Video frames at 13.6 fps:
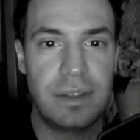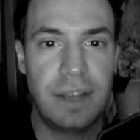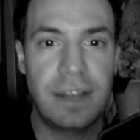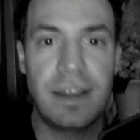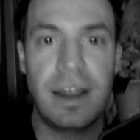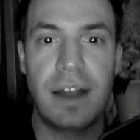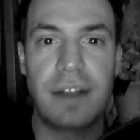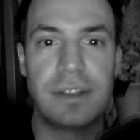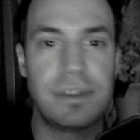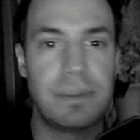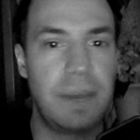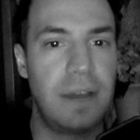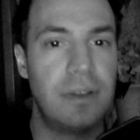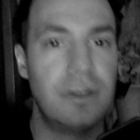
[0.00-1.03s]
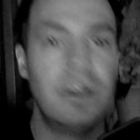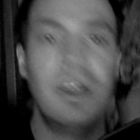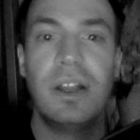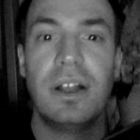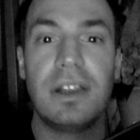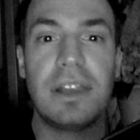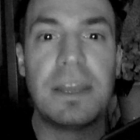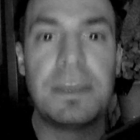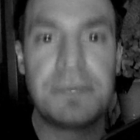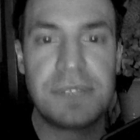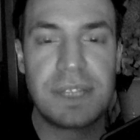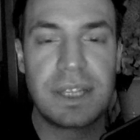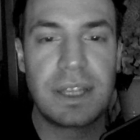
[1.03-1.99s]
TikTok is about lip
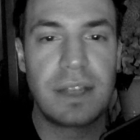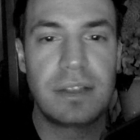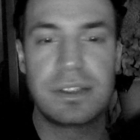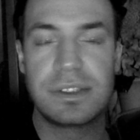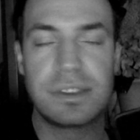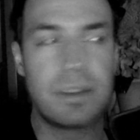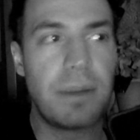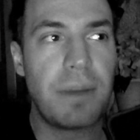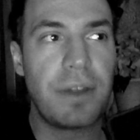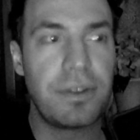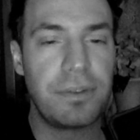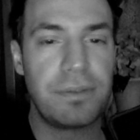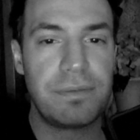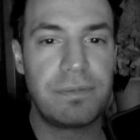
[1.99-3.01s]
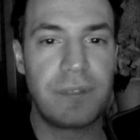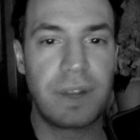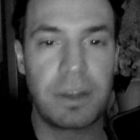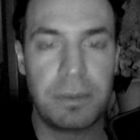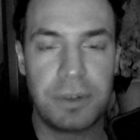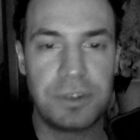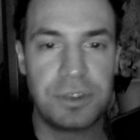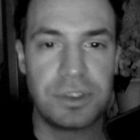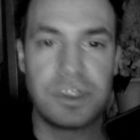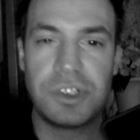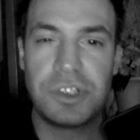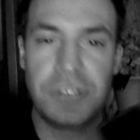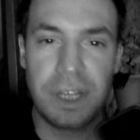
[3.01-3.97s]
syncing to some other fucking
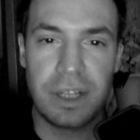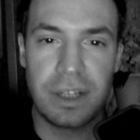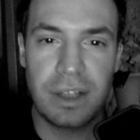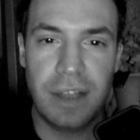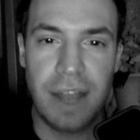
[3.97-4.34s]
person's shit,